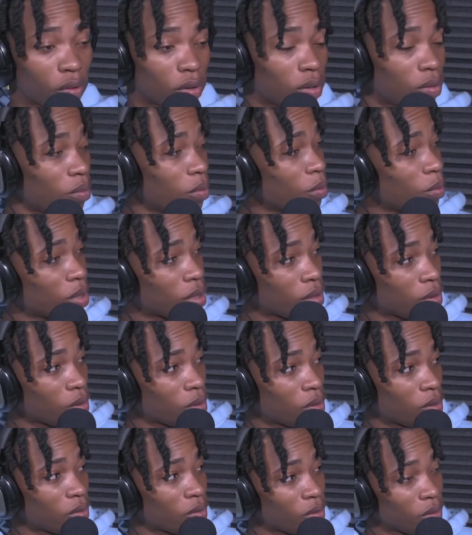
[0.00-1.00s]
to go. Remember,
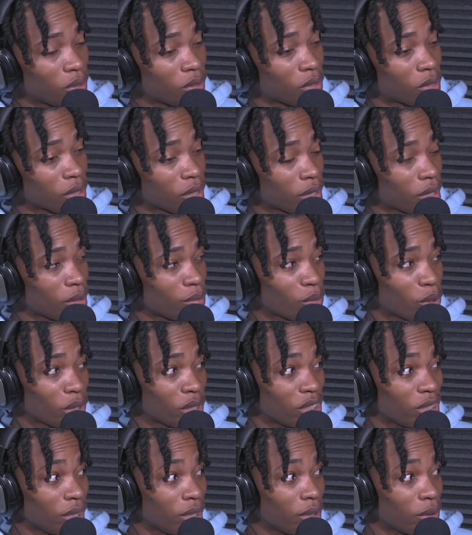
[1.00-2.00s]
so we just get the
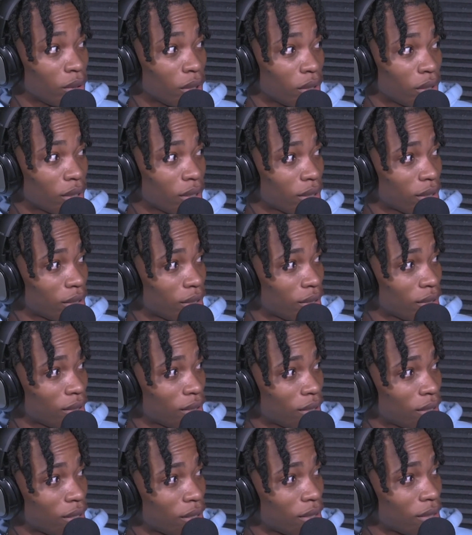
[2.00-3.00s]
break January. All
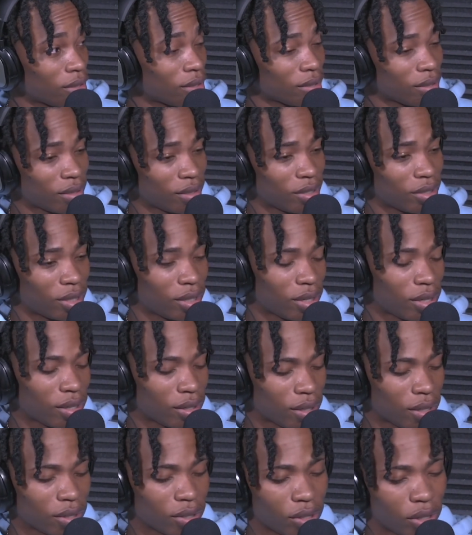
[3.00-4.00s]
right. And
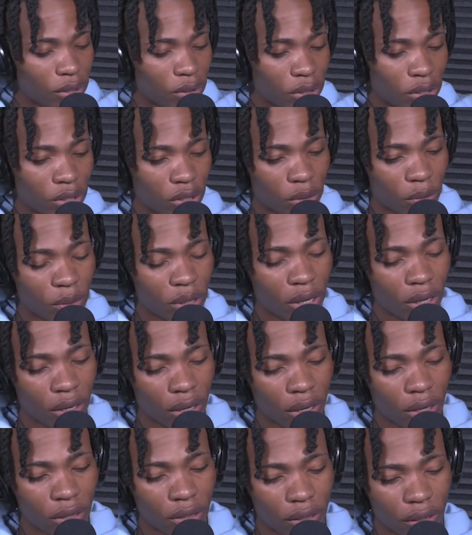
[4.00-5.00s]
next January just will be a
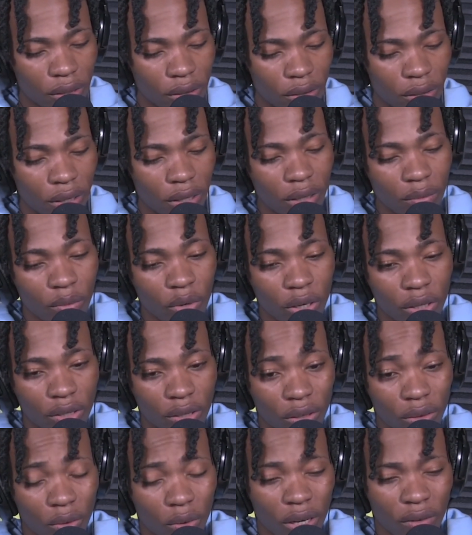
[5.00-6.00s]
year since we get the break.
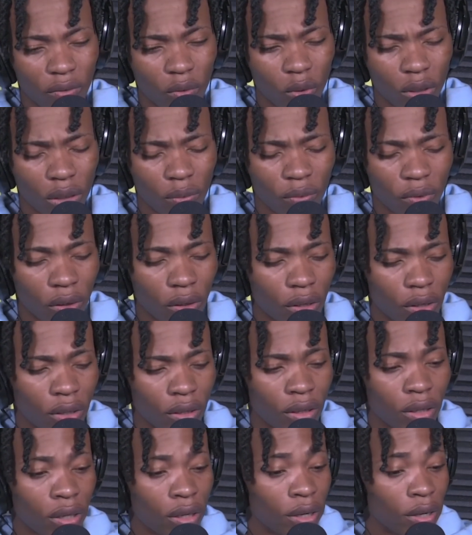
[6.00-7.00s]
So we have only to
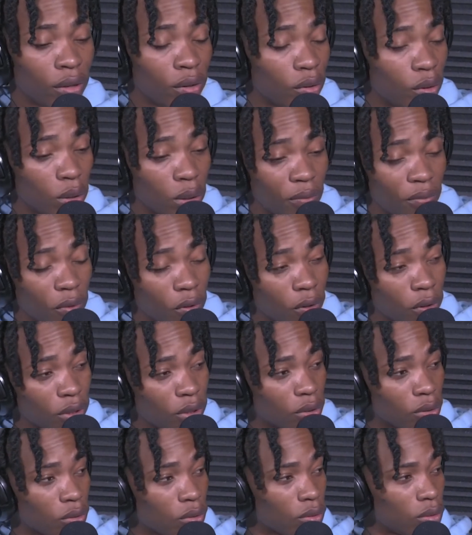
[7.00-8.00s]
learn, only to go
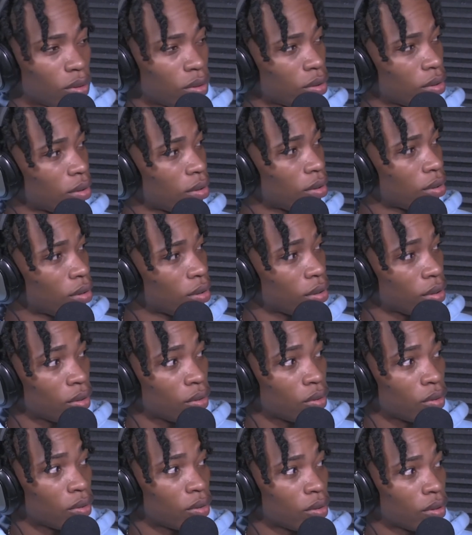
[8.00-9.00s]
through, you
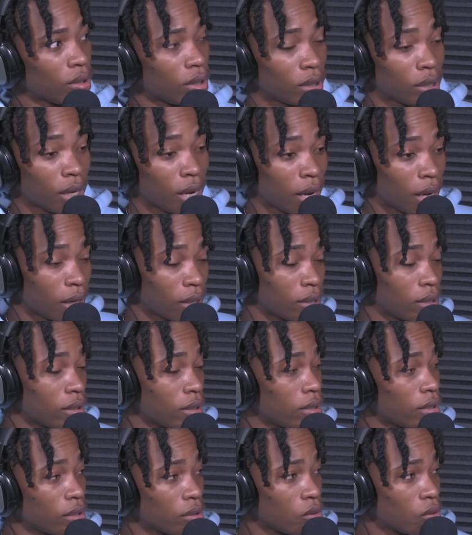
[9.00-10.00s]
know, the highs
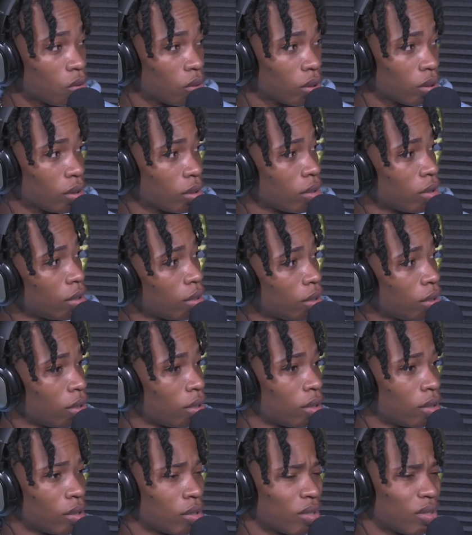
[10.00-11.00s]
and the lows.
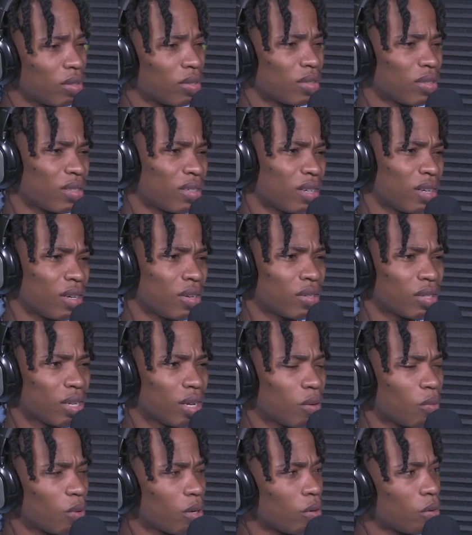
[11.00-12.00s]
Yeah. So I just
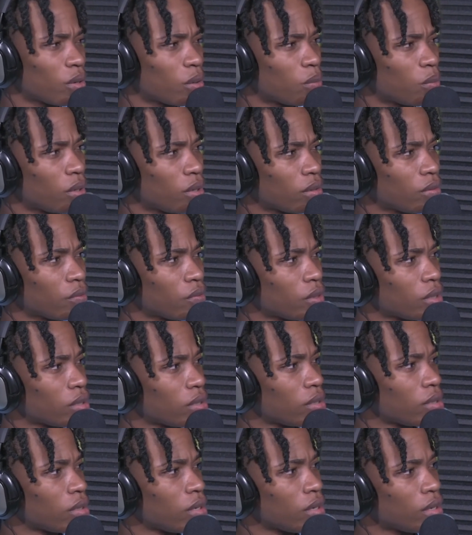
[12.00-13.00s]
don't where we are waiting for
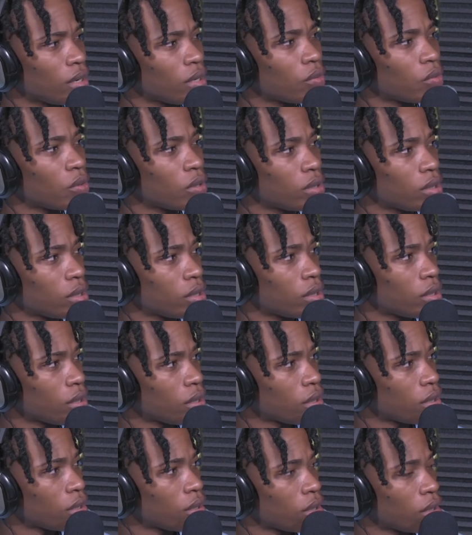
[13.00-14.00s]
see, and then we'll see.
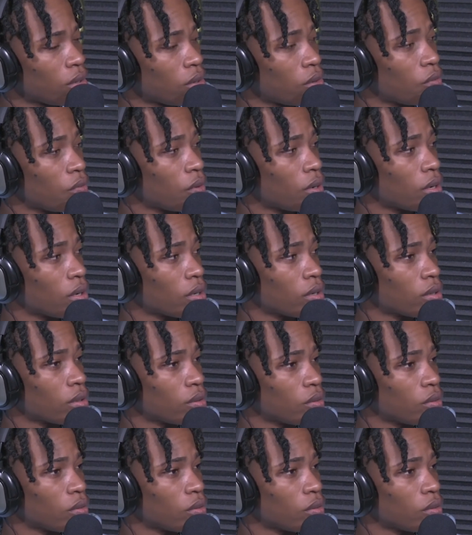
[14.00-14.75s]
All right.